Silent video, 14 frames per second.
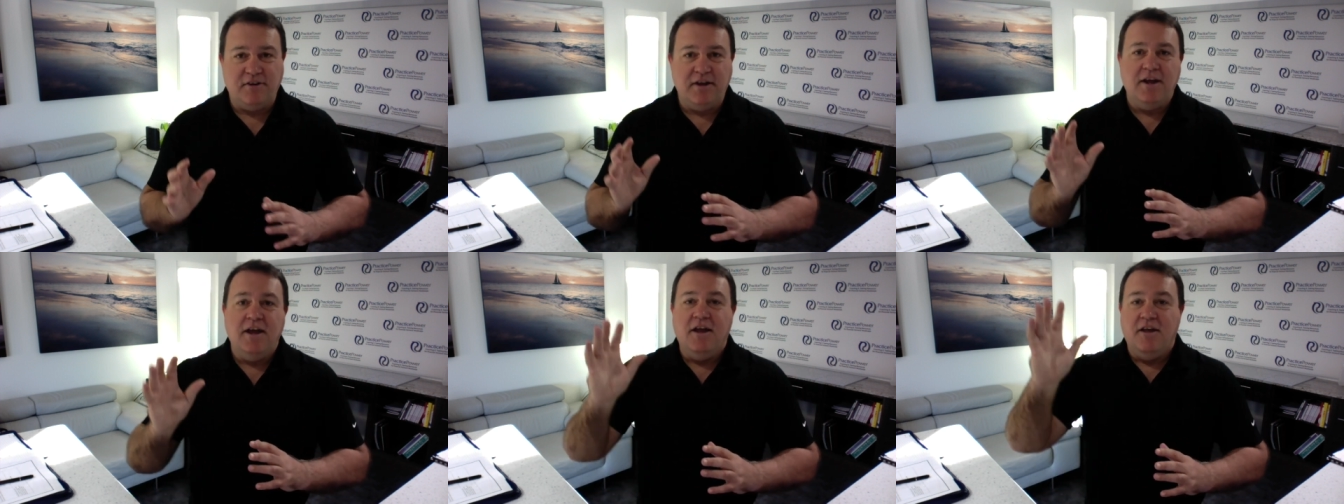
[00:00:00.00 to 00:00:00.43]

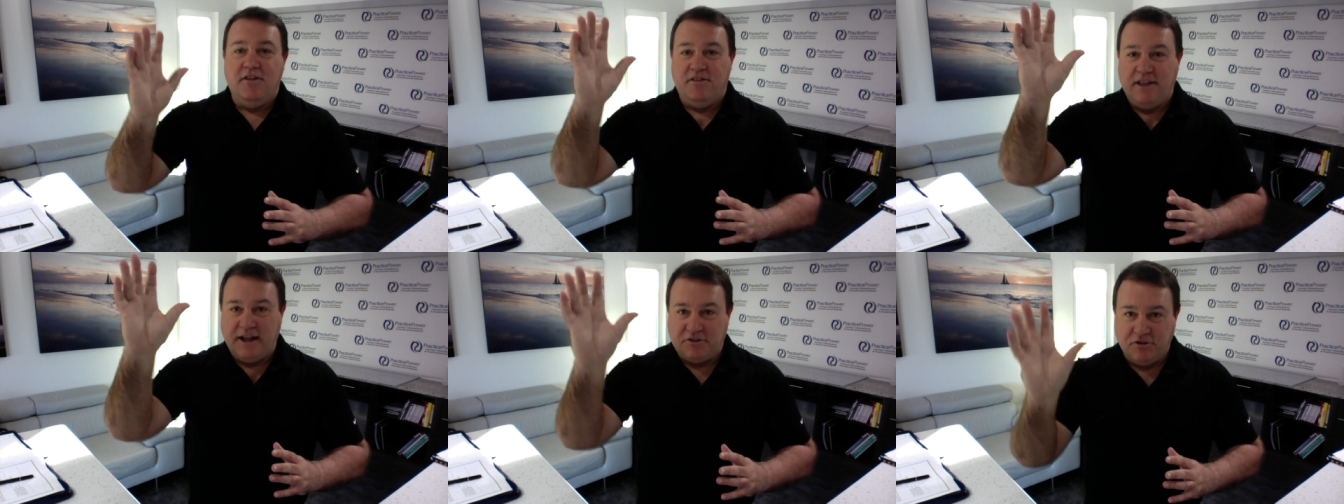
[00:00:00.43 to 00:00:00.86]
And
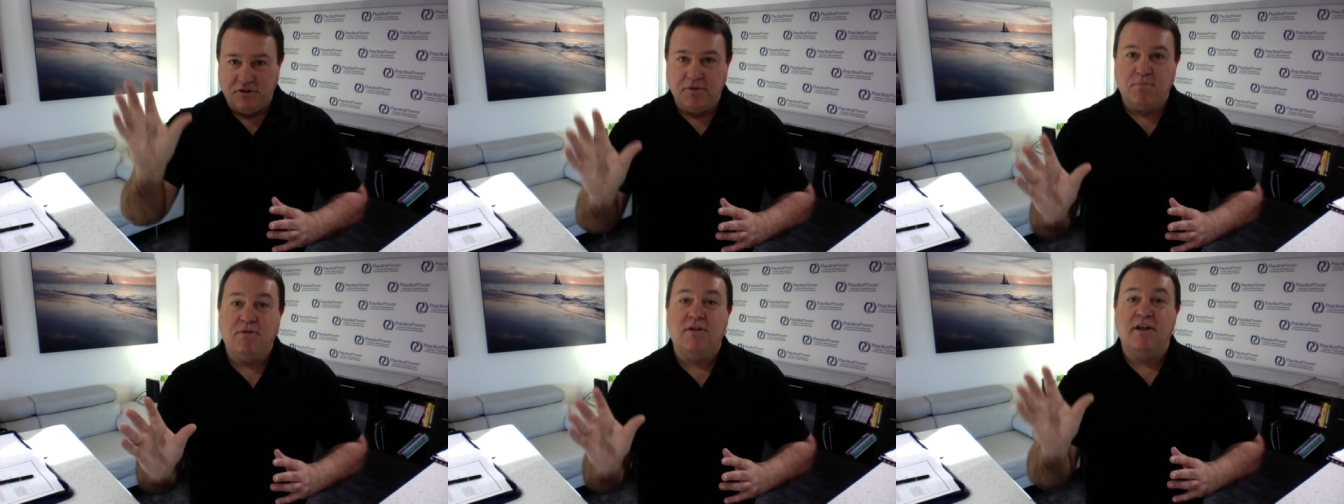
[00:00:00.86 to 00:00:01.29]
that's all
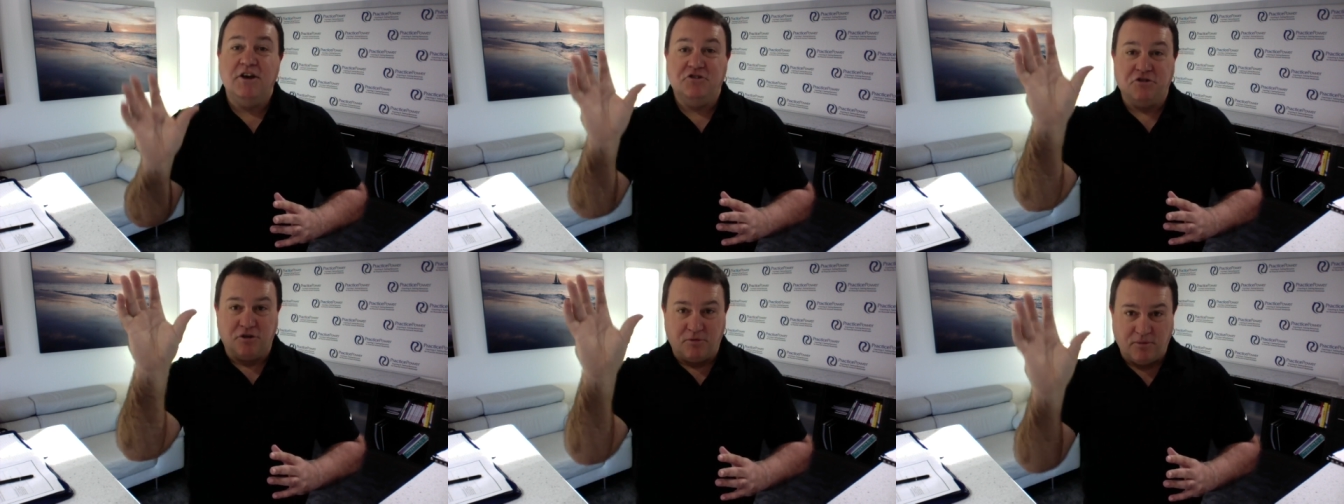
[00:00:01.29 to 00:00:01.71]
the
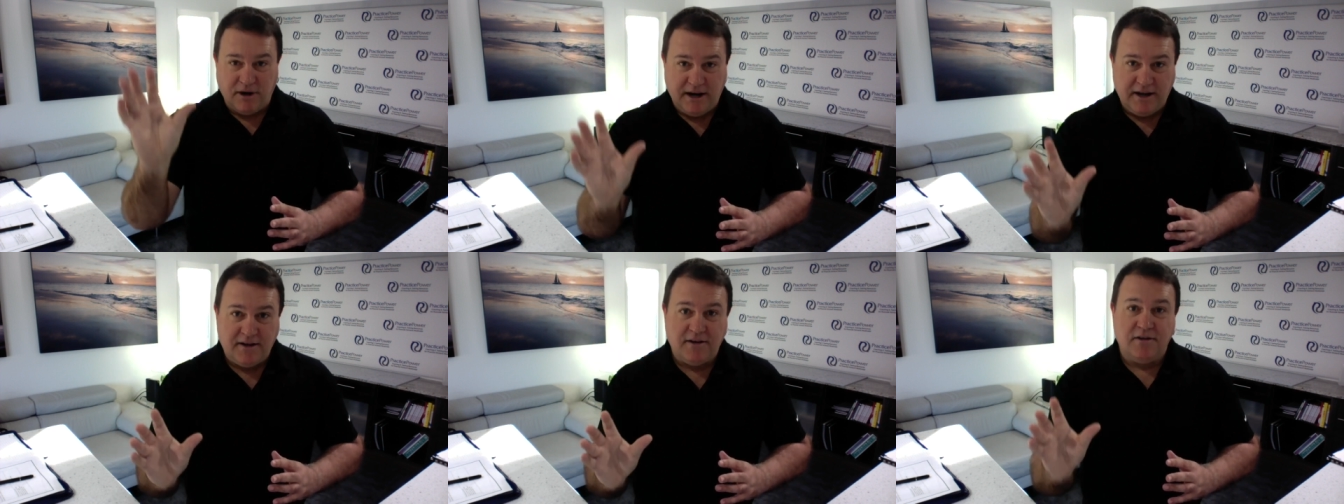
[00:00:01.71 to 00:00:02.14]
pleasure,
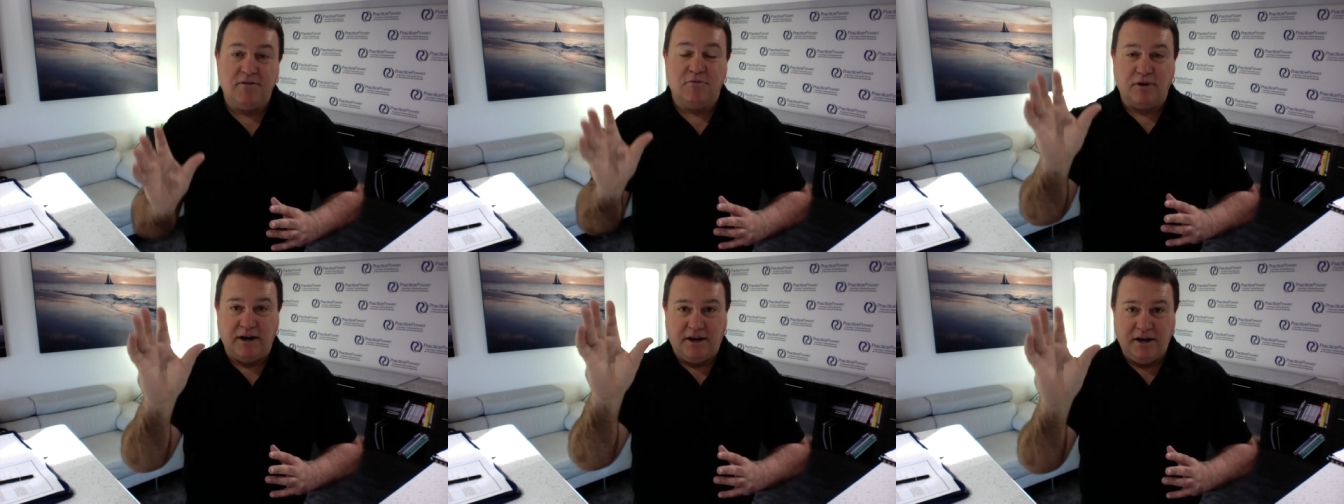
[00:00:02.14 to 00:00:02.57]
right?
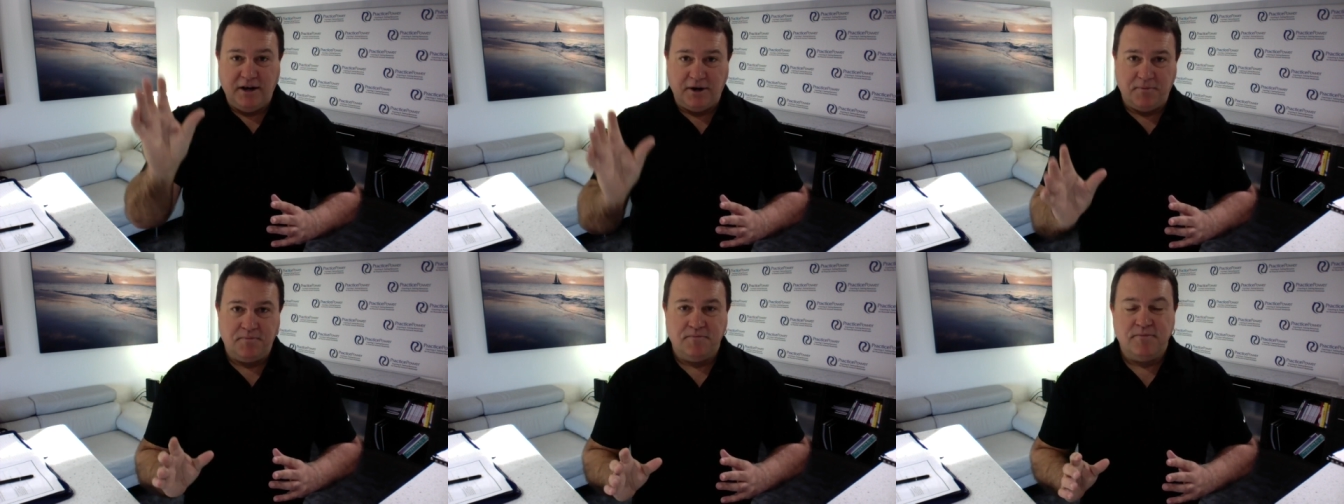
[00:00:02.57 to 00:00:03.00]
Right
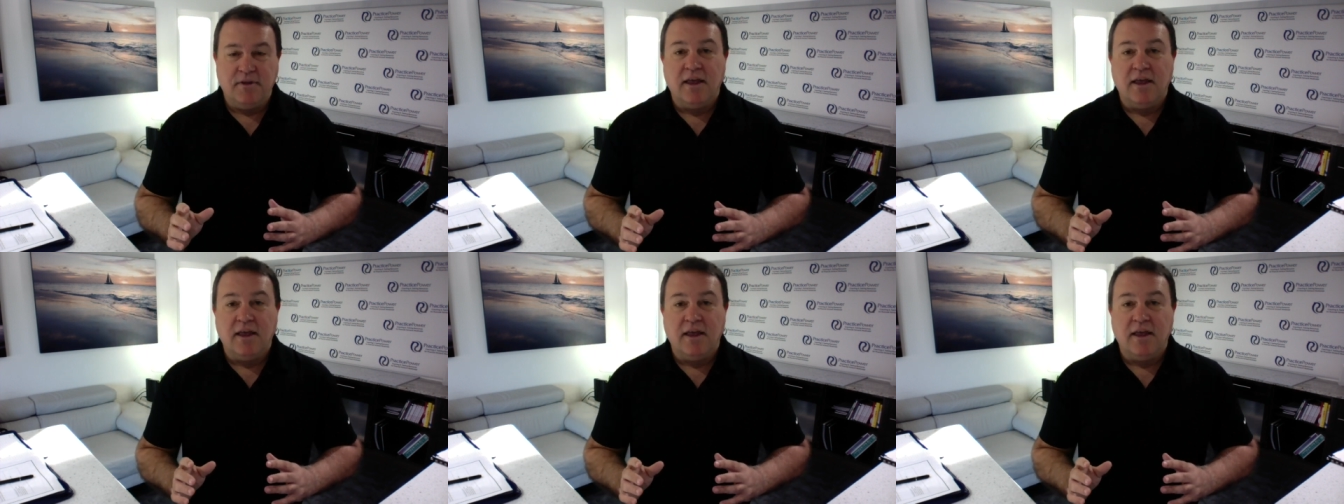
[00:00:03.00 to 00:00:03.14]
here.